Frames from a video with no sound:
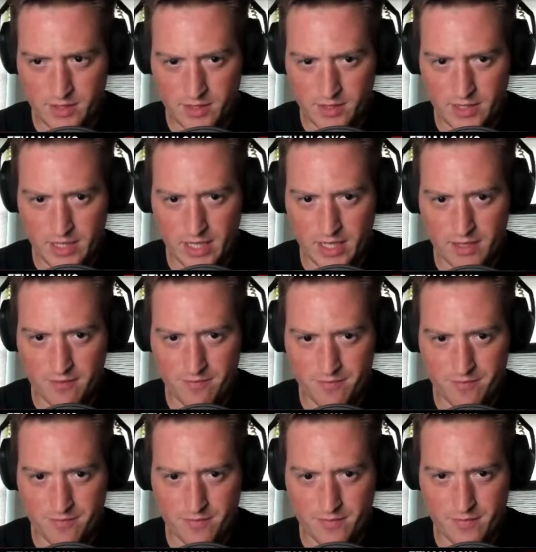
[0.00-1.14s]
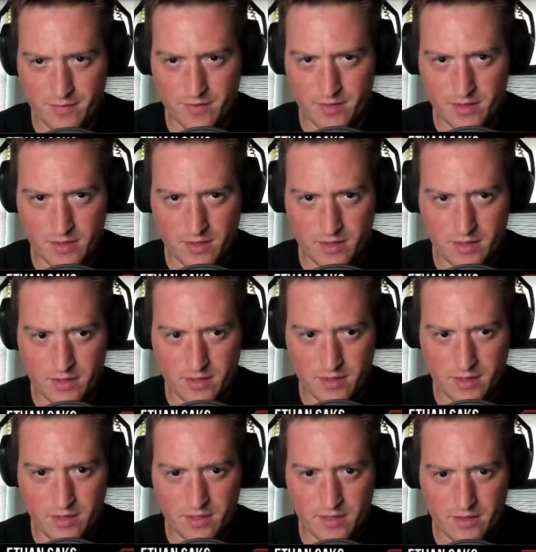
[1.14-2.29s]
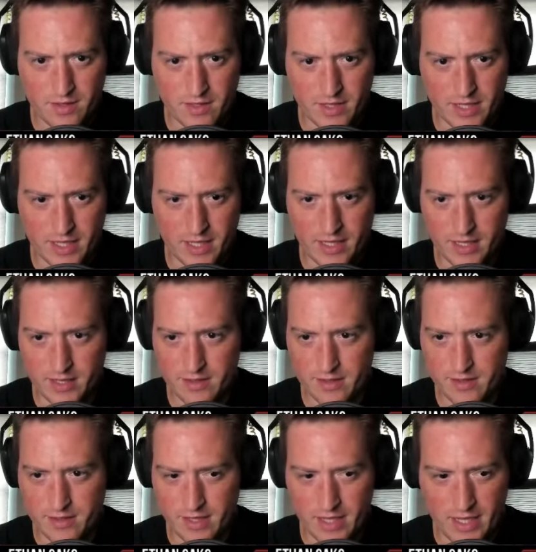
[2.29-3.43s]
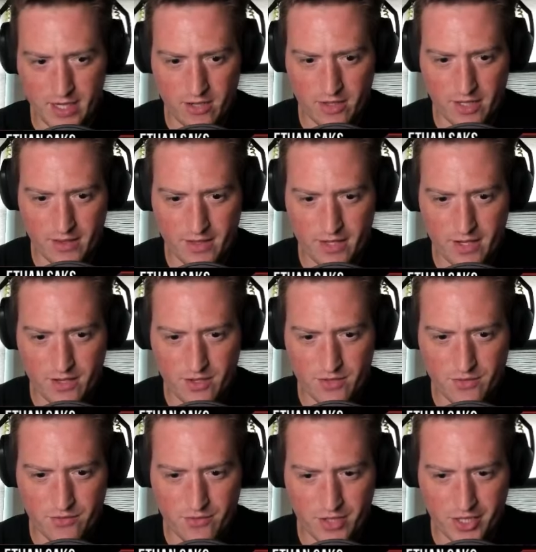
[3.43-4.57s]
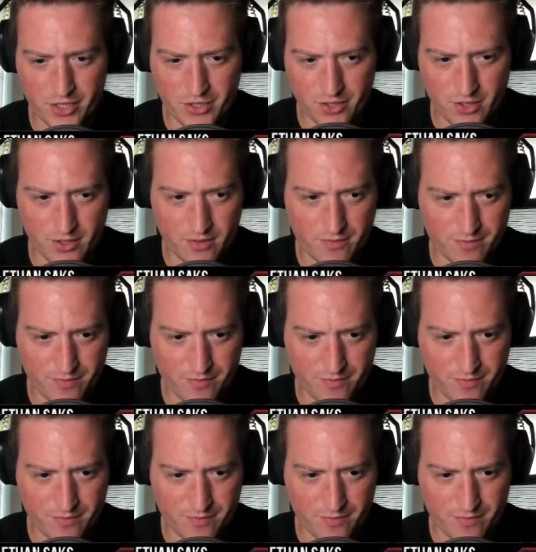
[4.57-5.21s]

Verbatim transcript: Yeah. This deck is scary. There's Victor.